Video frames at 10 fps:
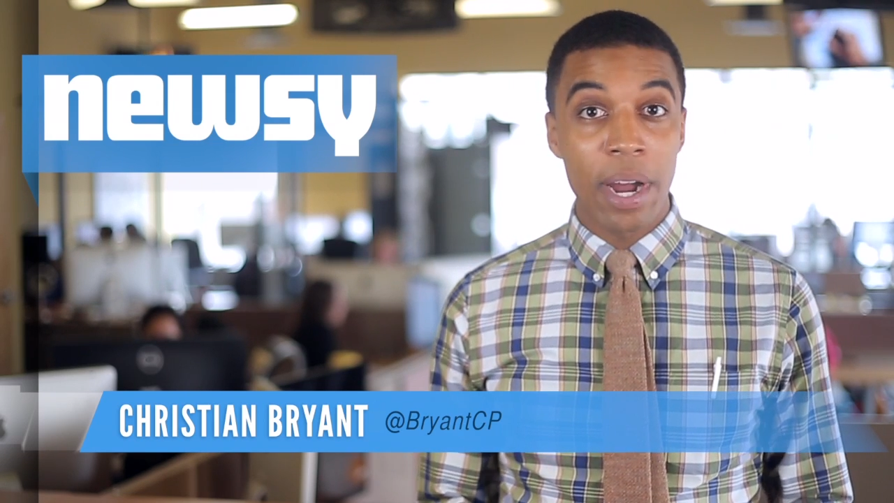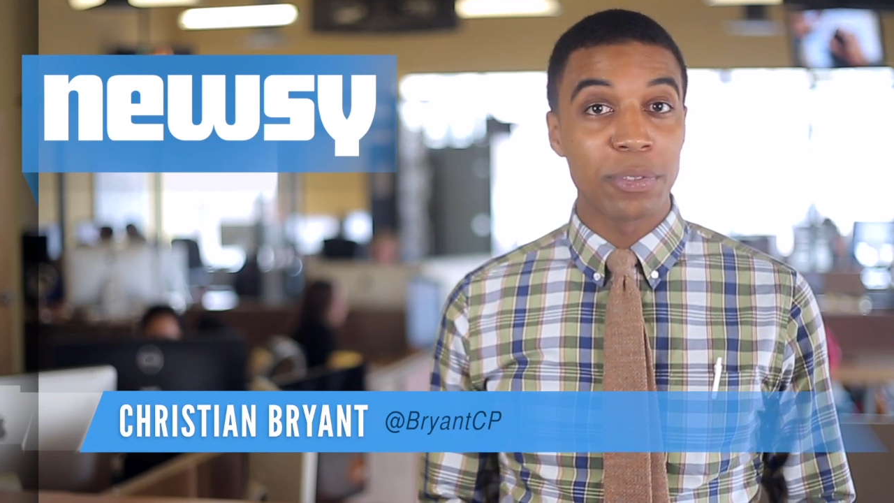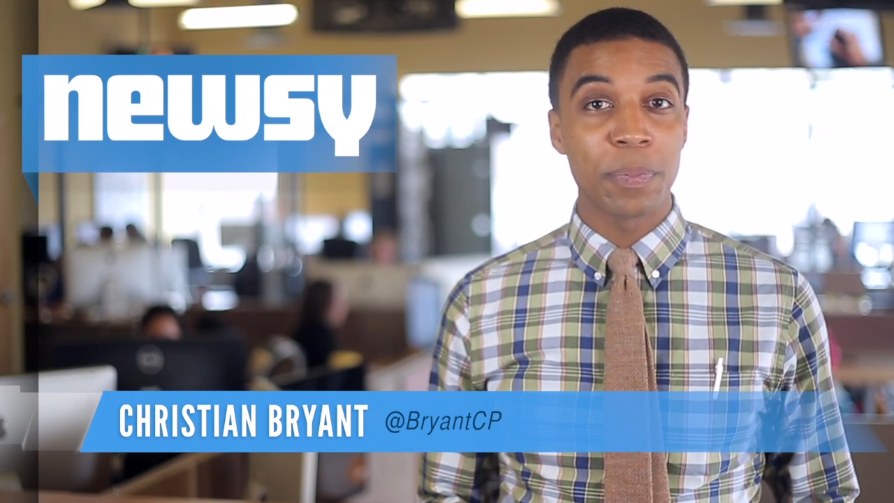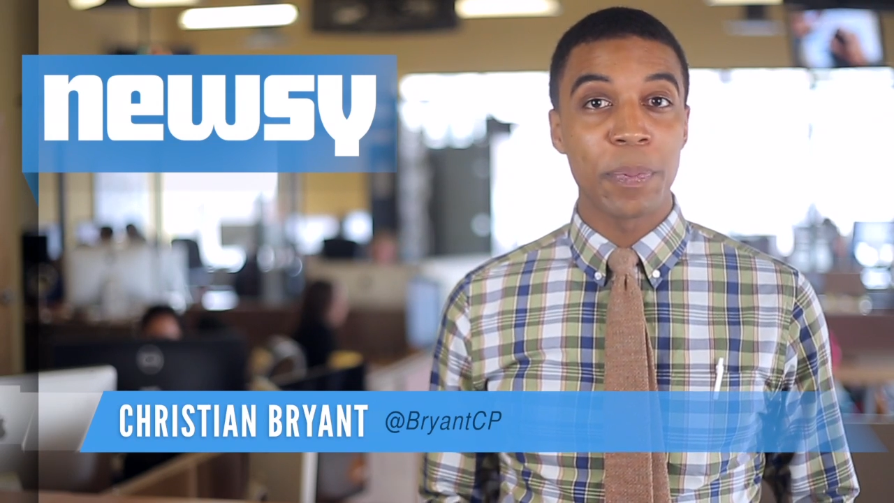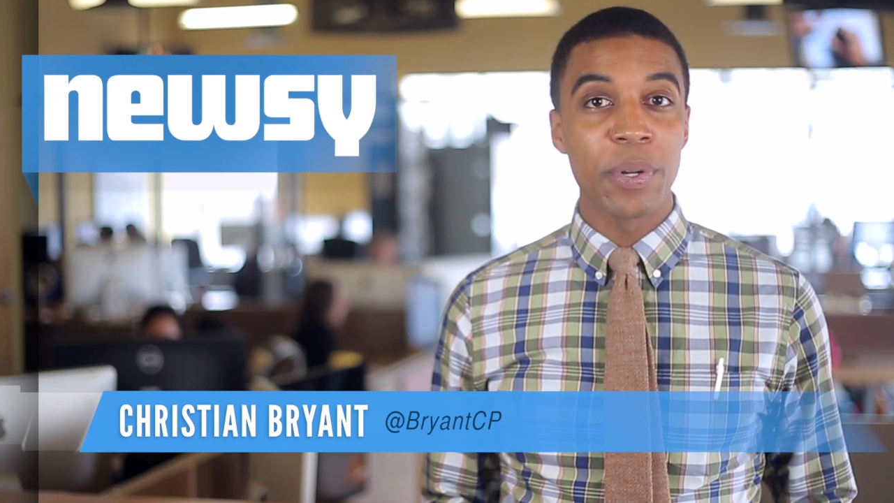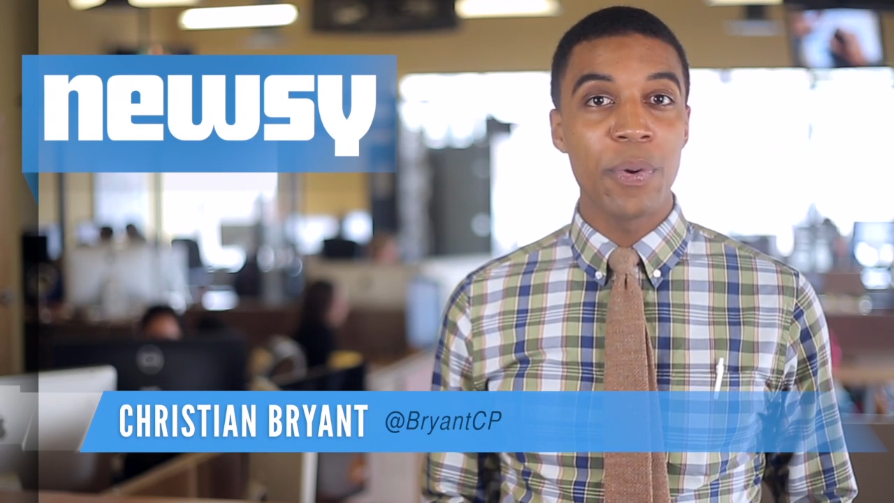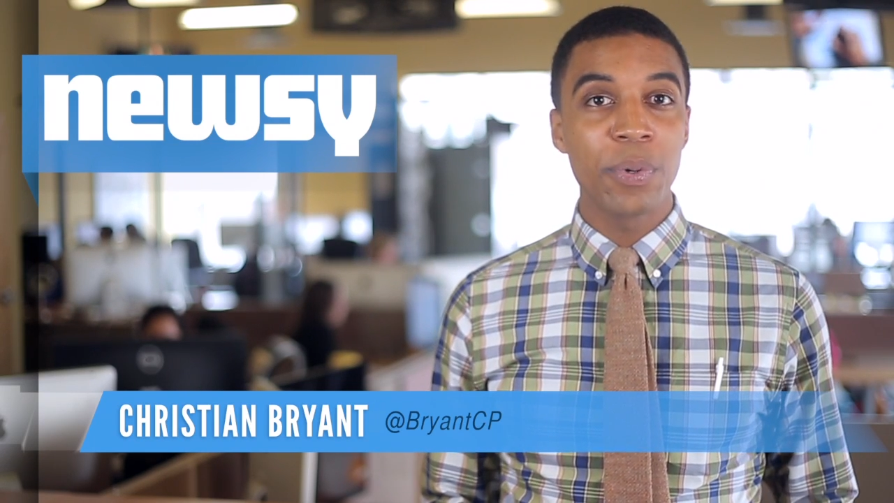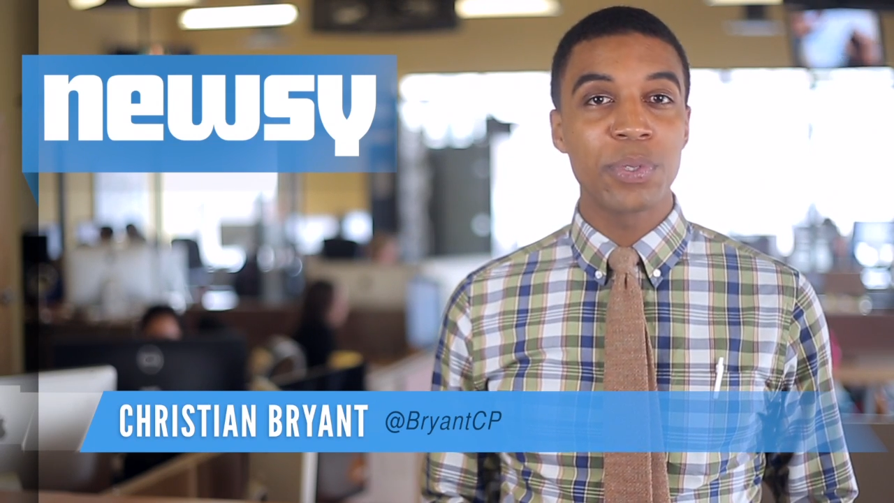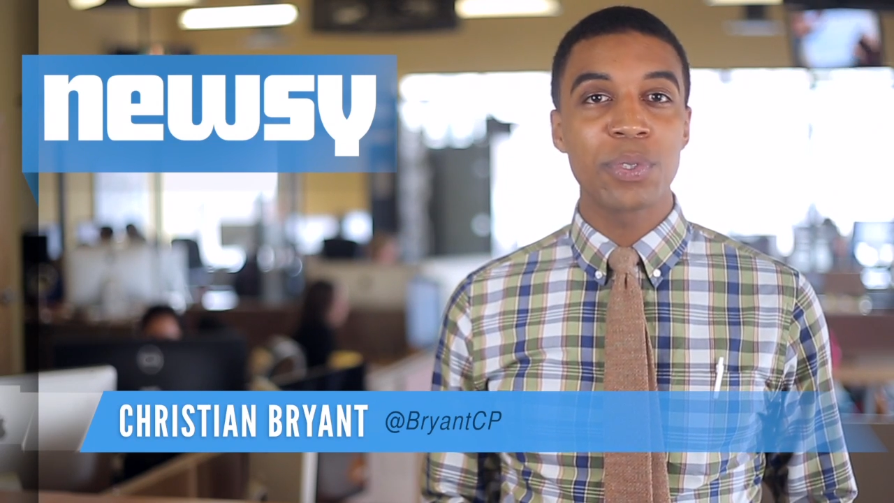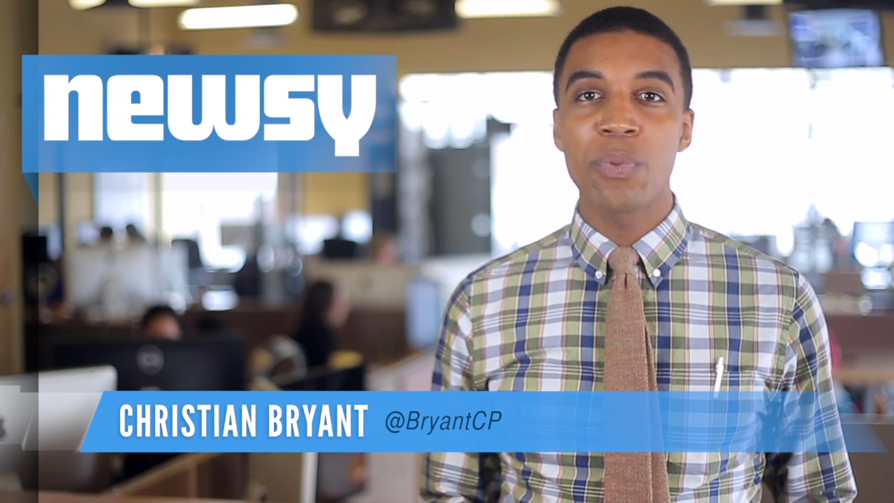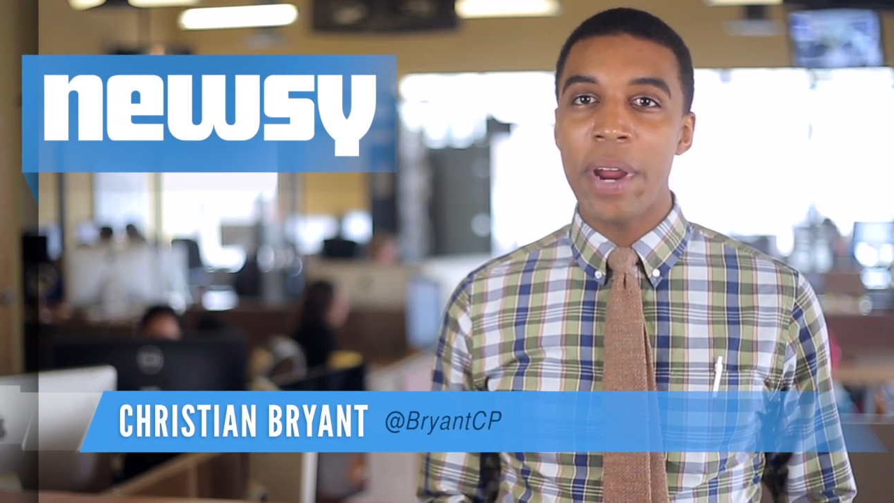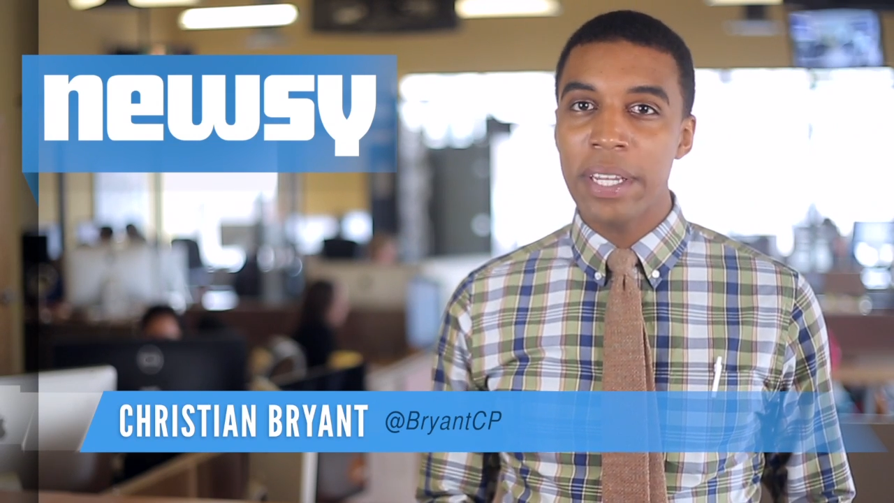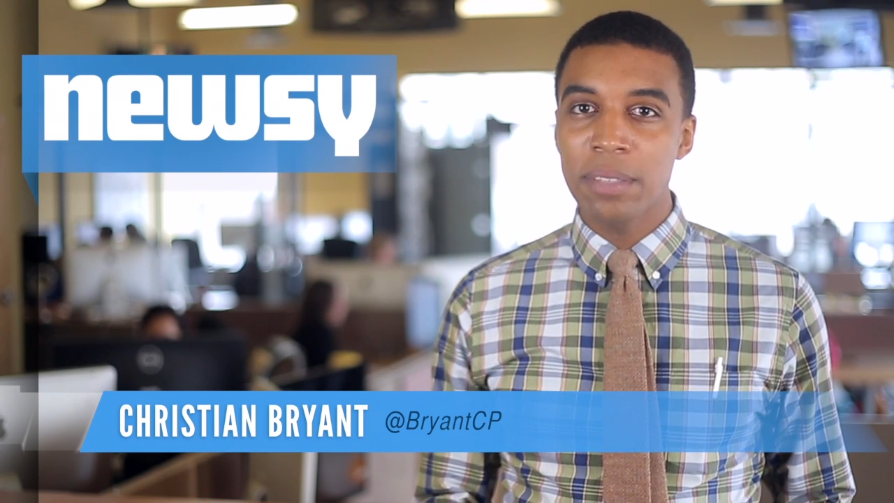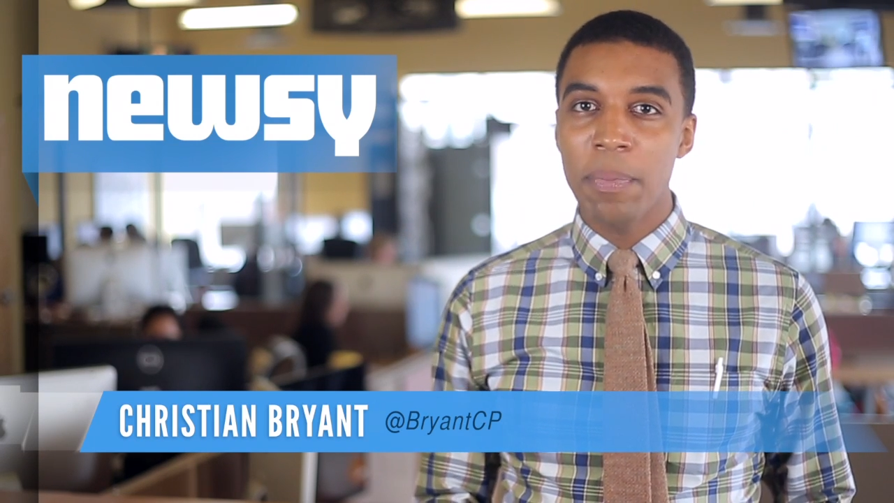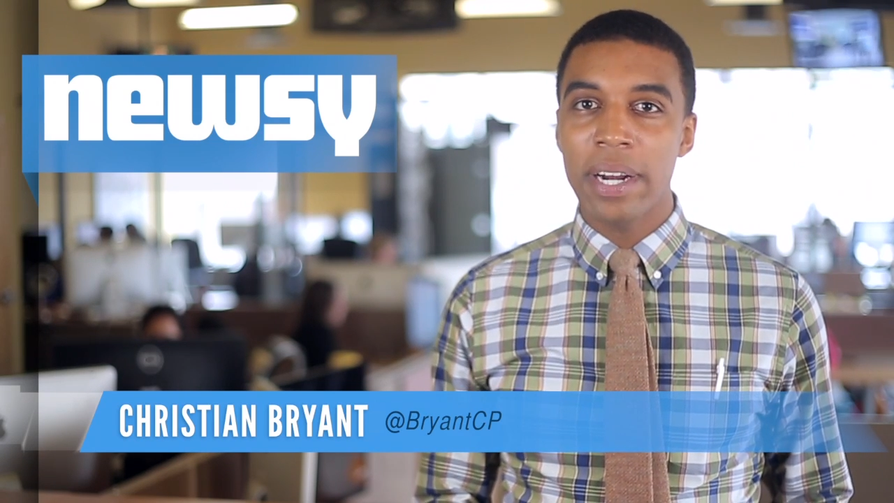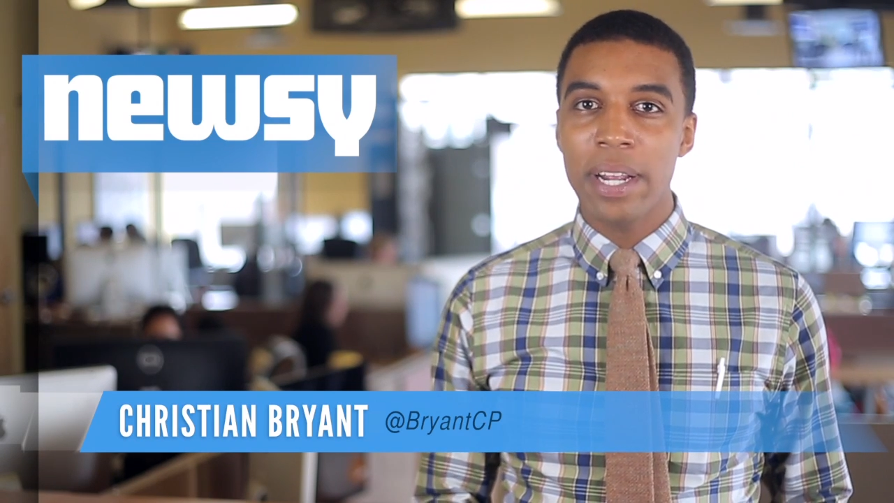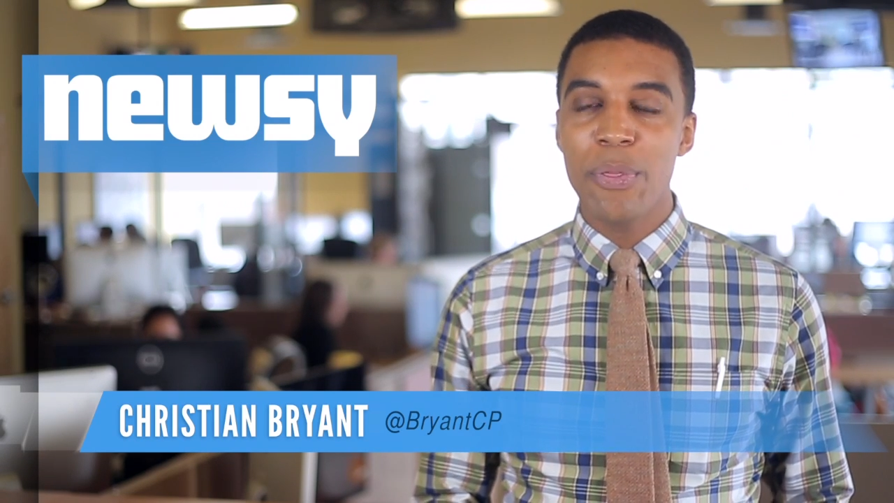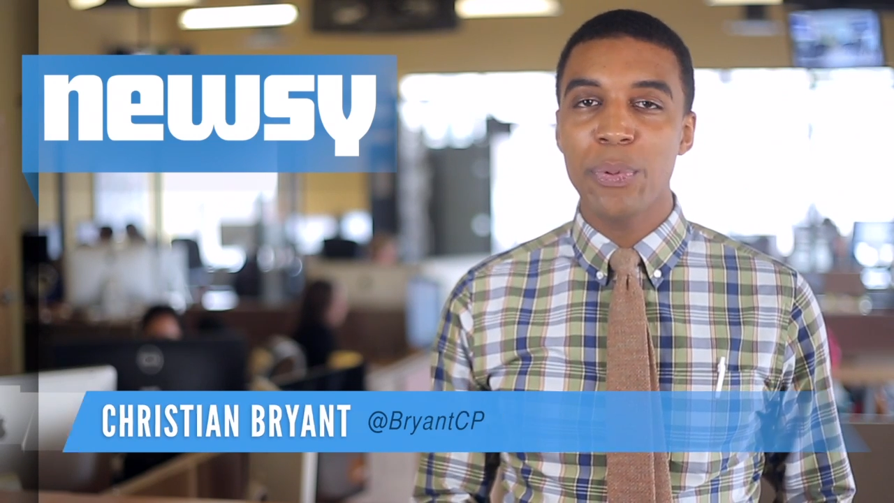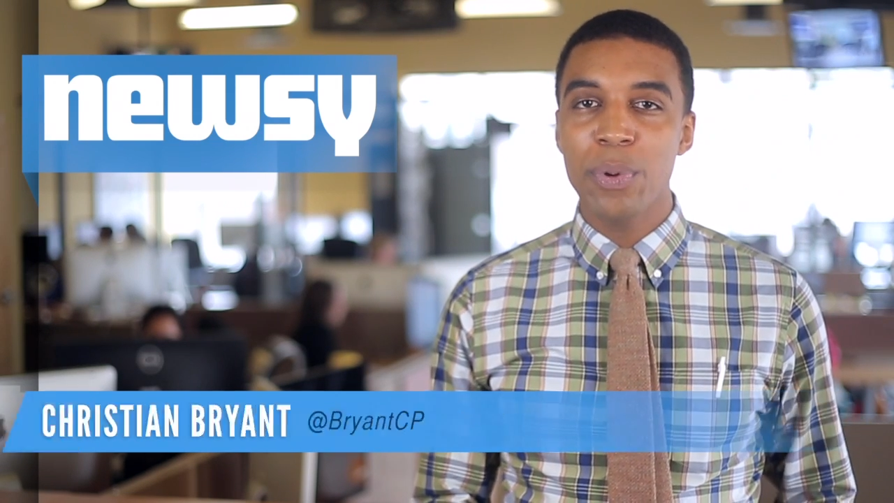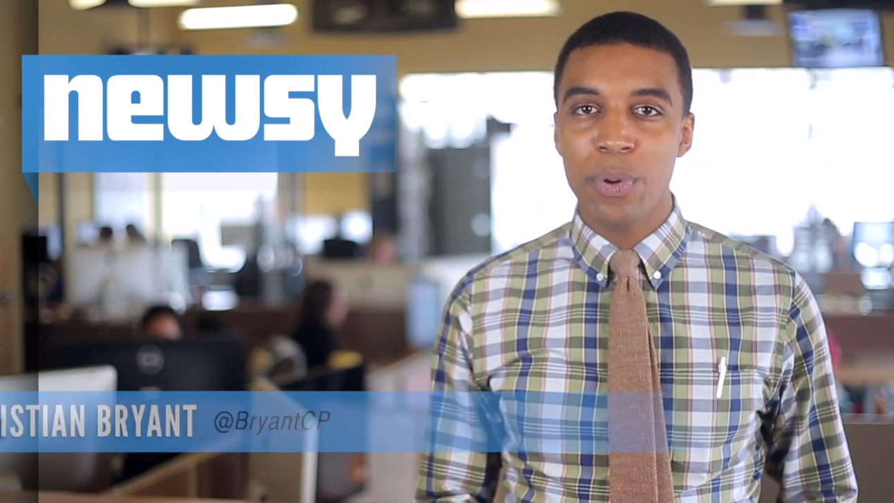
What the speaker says: entrepreneurs to raise money through